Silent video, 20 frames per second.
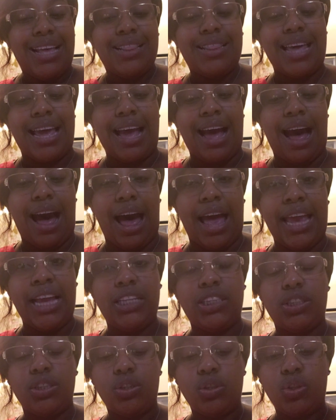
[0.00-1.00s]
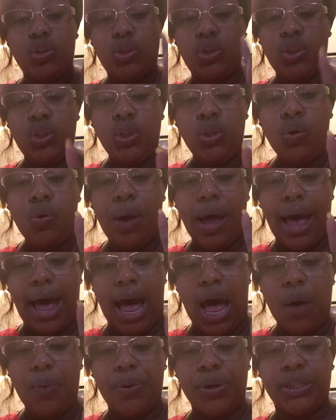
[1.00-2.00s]
They hiked 2
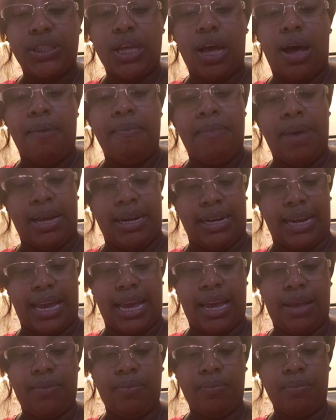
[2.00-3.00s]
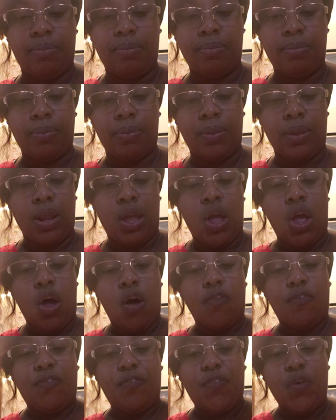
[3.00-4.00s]
hours on Monday,
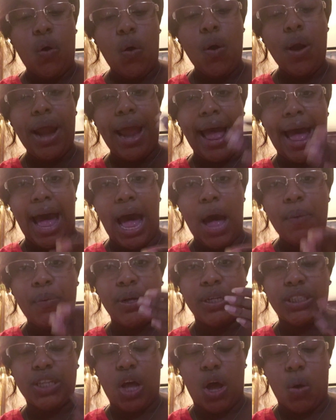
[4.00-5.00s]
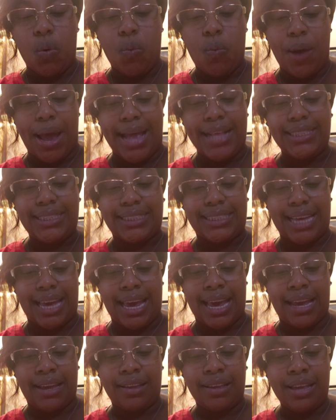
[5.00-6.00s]
4 hours on
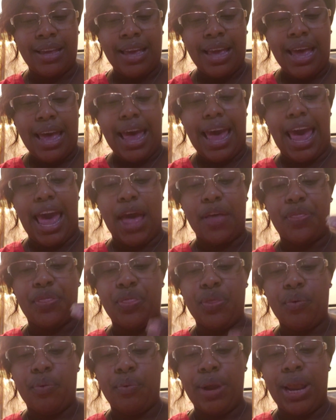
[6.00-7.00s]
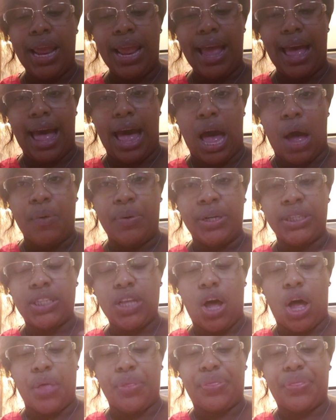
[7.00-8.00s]
Wednesday, and 3 hours
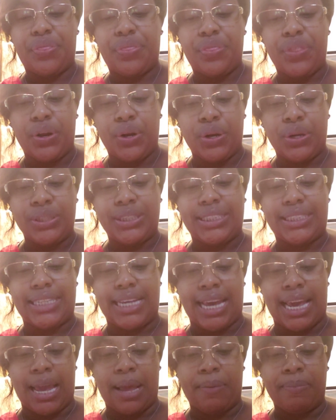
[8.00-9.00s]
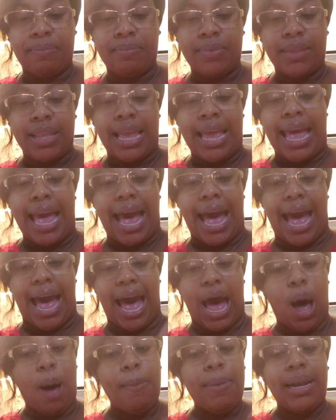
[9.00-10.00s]
on Thursday.
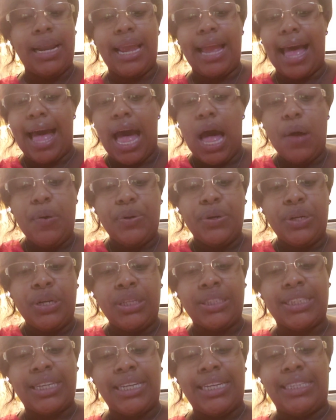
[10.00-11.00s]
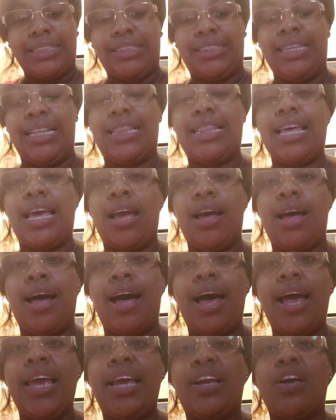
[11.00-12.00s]
How many hours did they
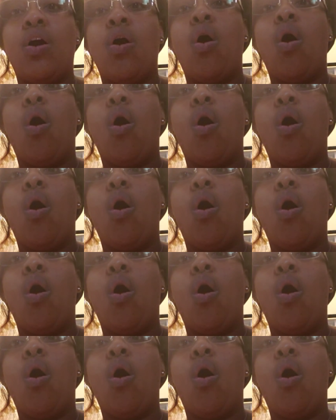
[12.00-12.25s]
hike